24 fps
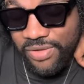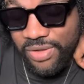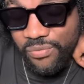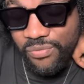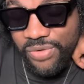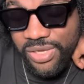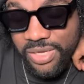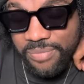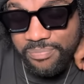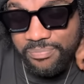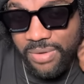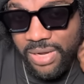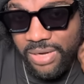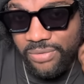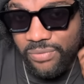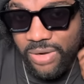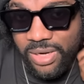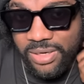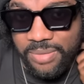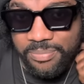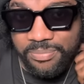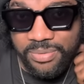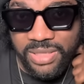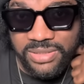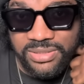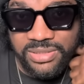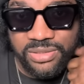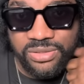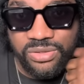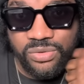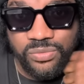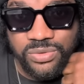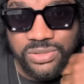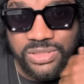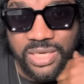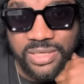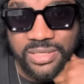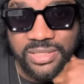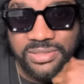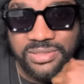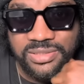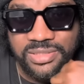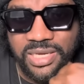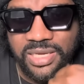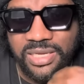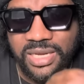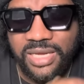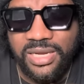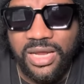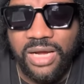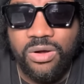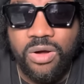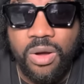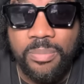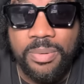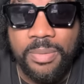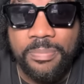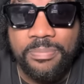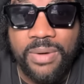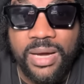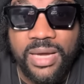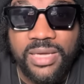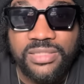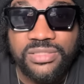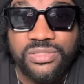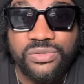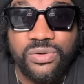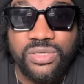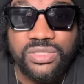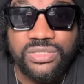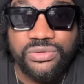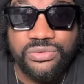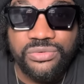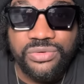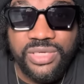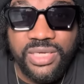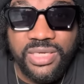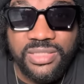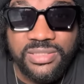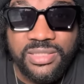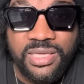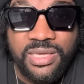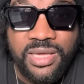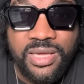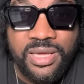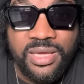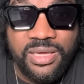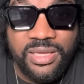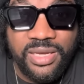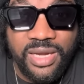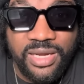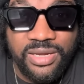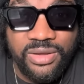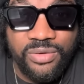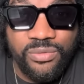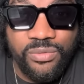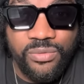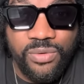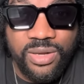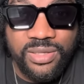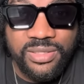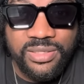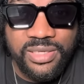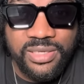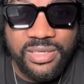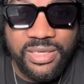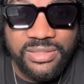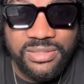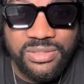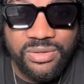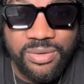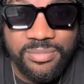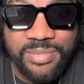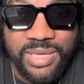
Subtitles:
wait upon what the prosecution is saying. And a couple of points was raised in the whole thing. You see what